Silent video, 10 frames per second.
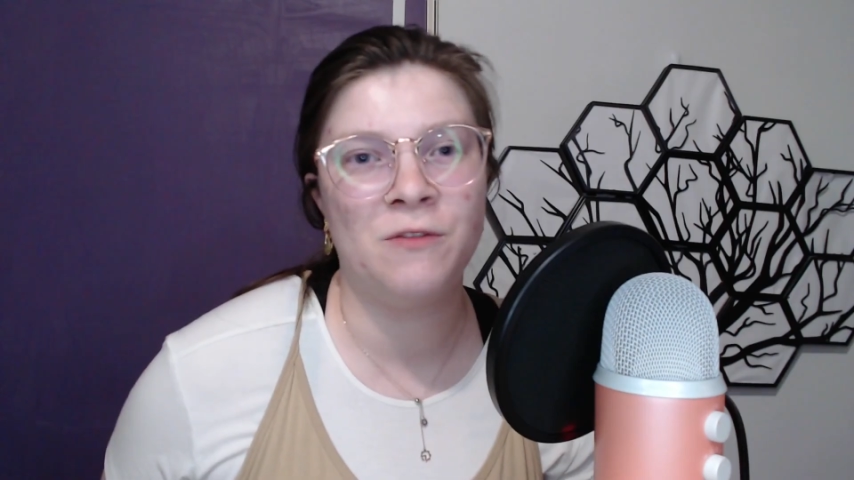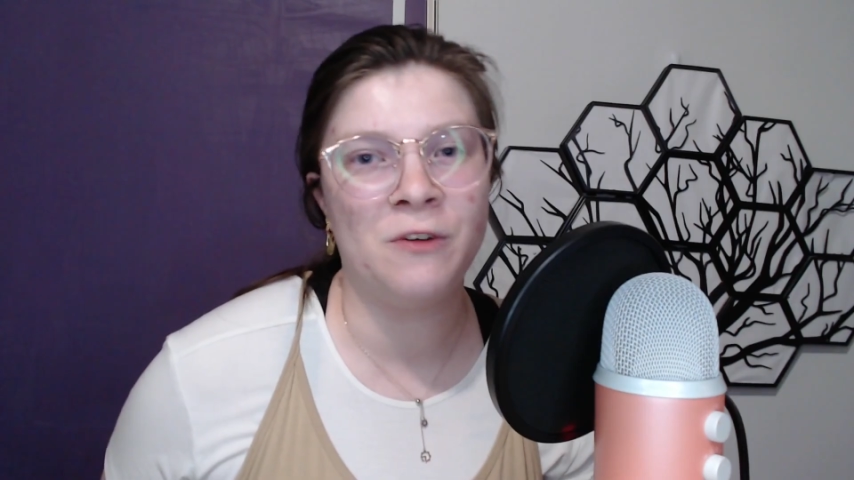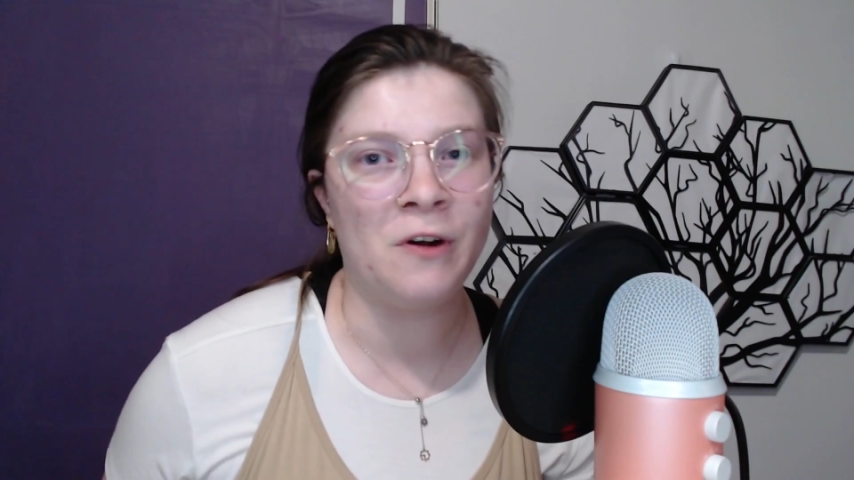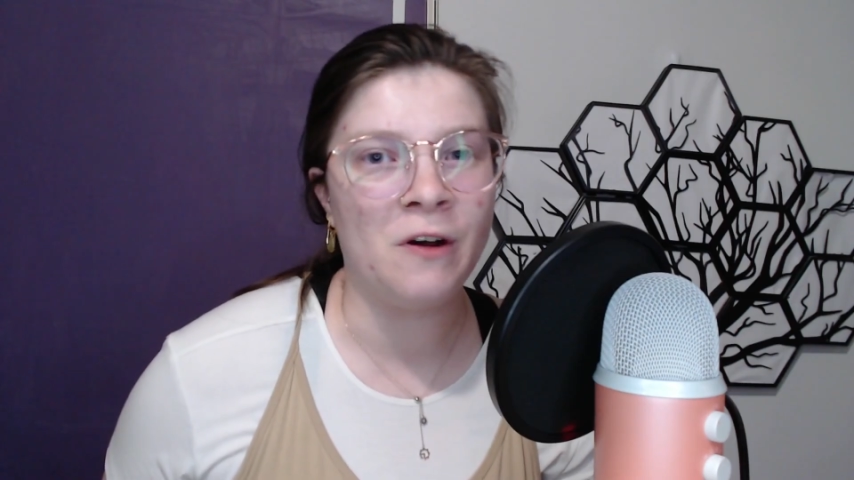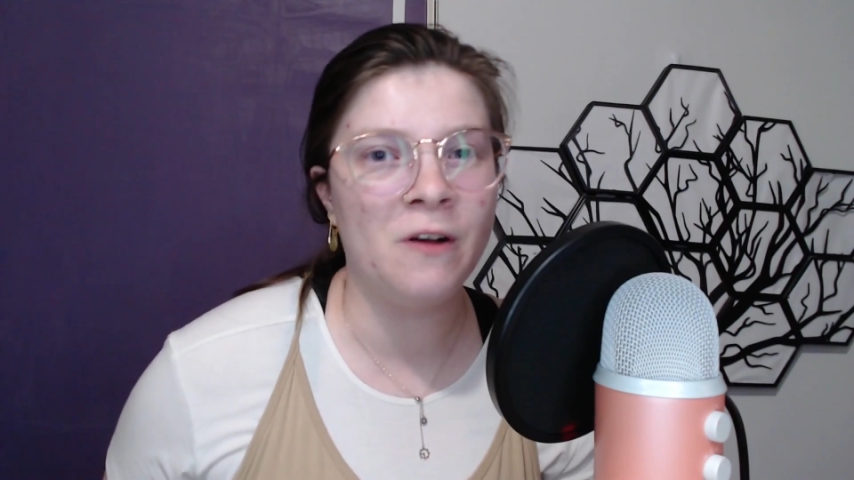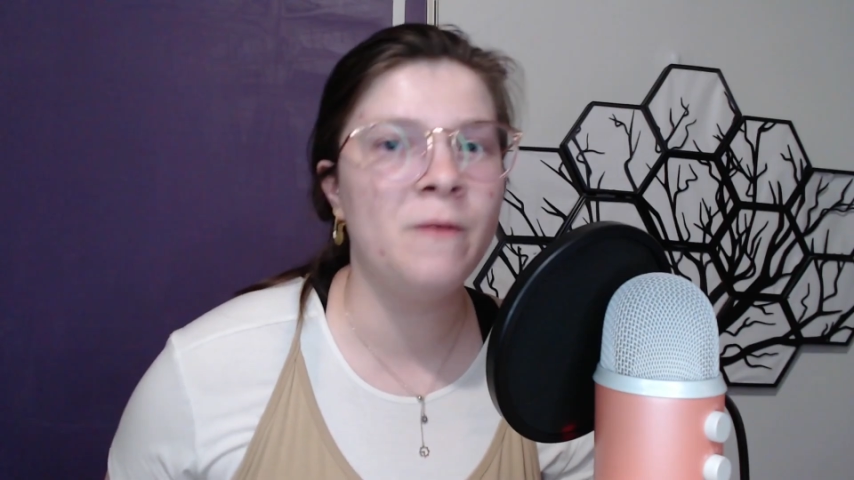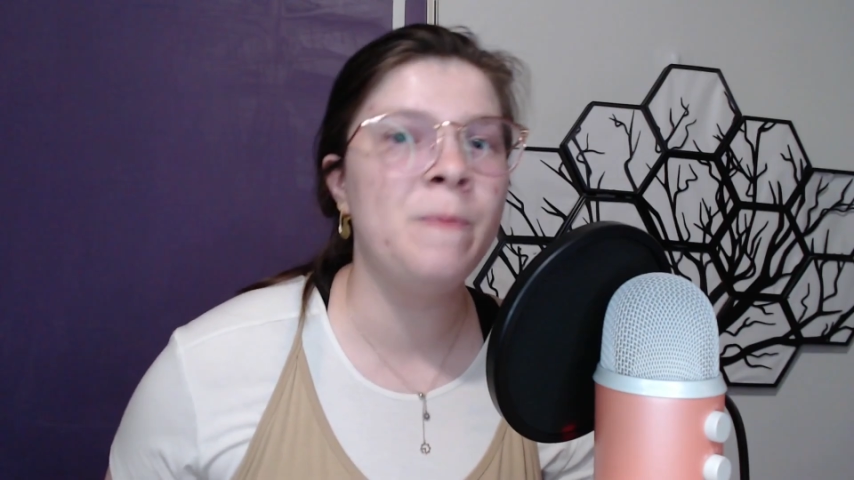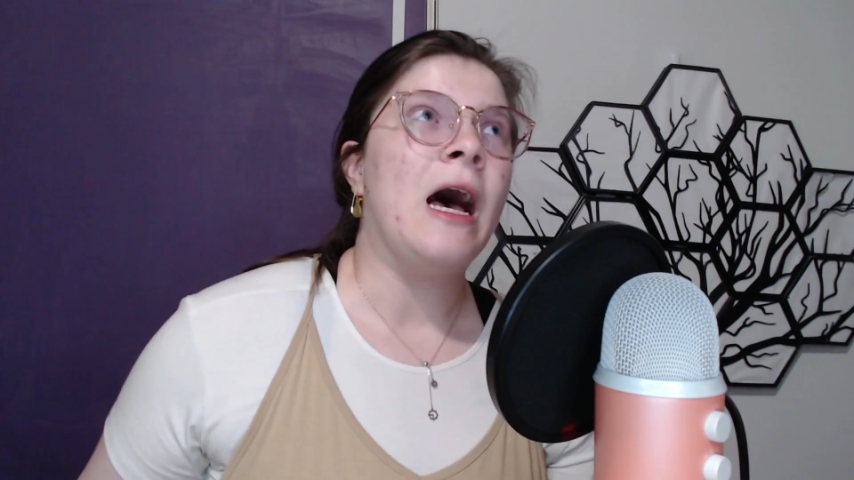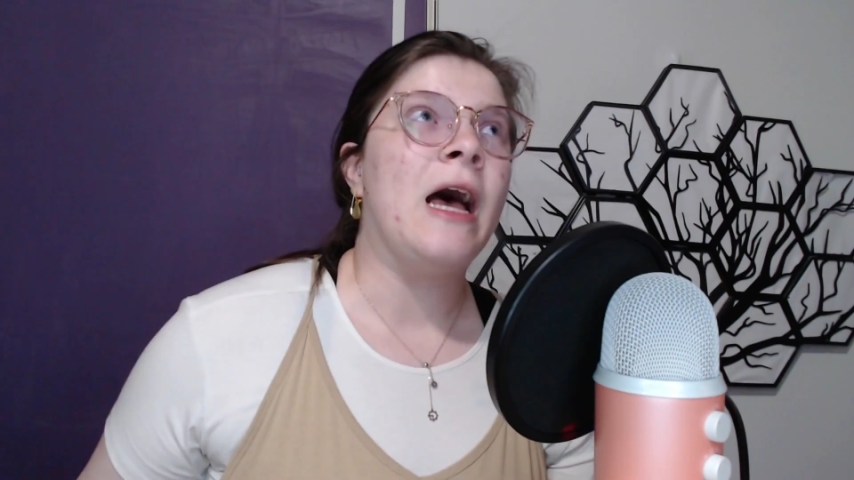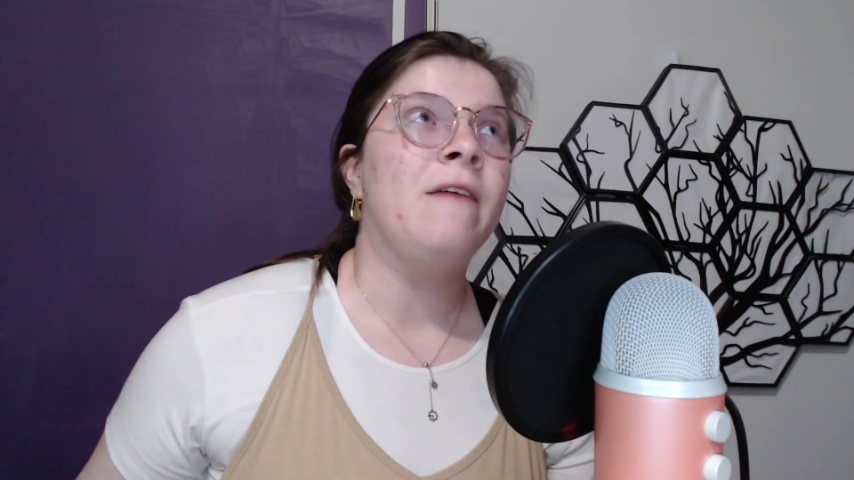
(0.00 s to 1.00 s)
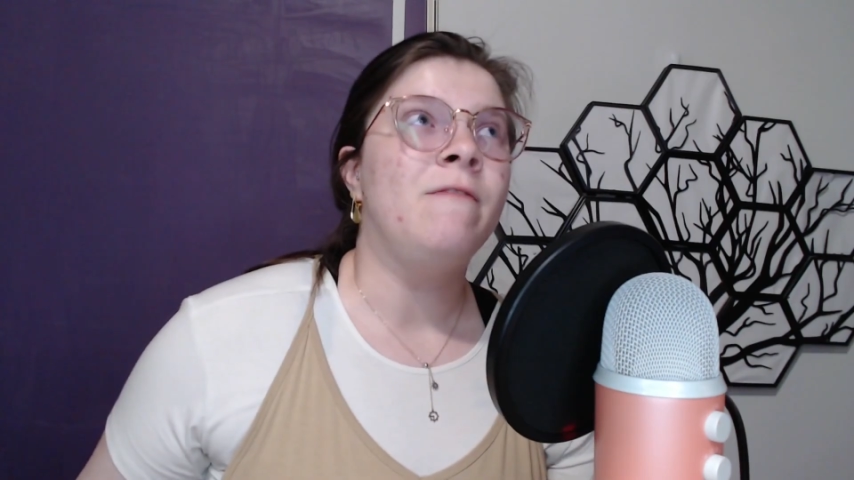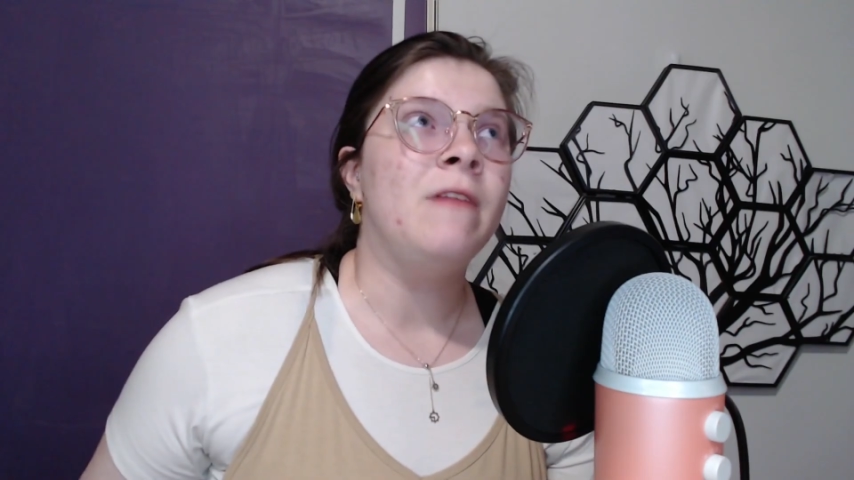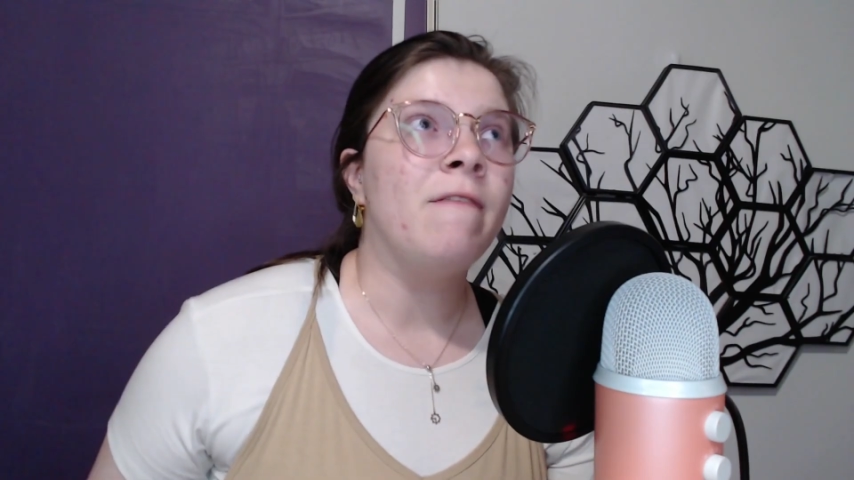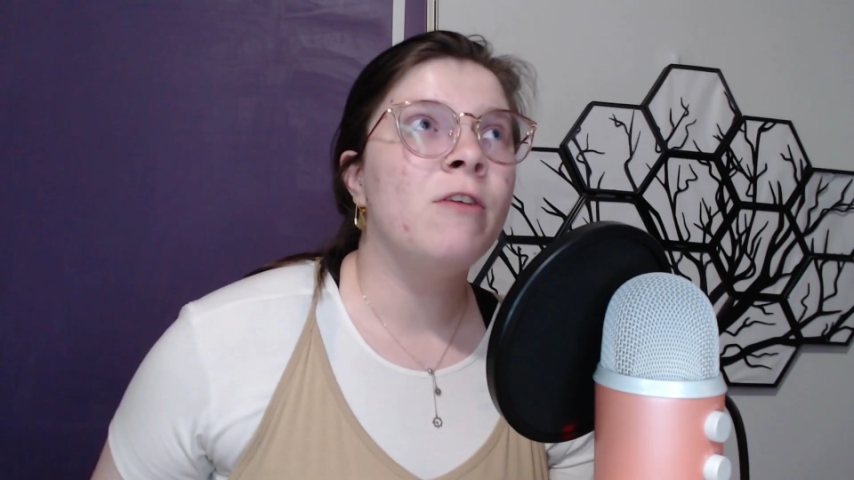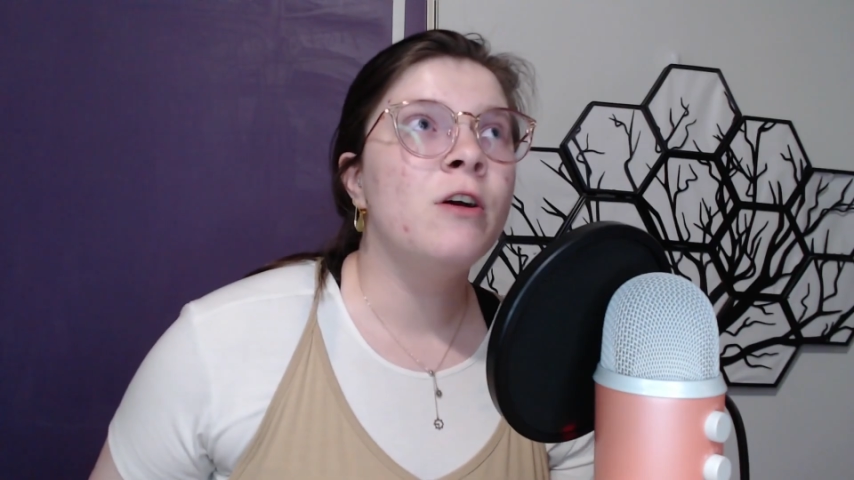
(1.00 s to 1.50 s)
For All. I've
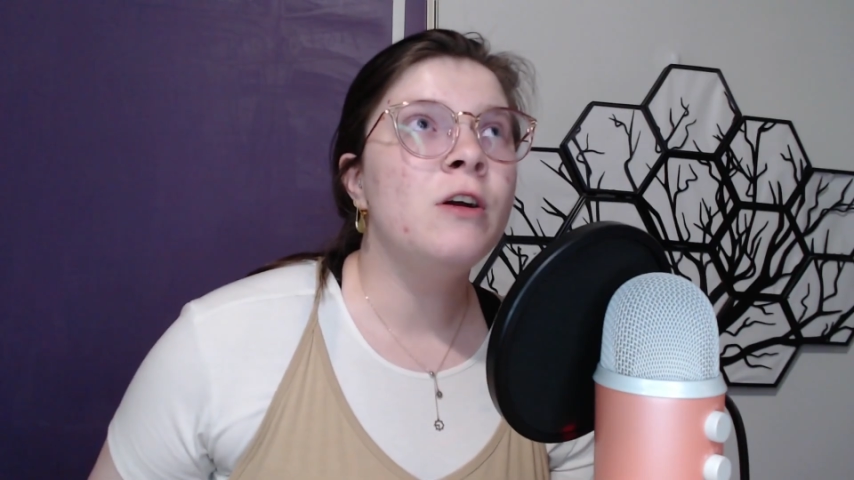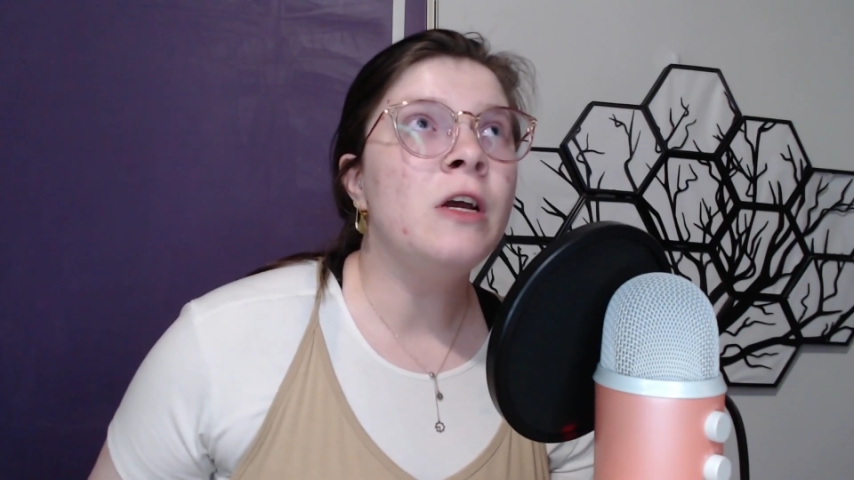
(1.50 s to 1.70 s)
never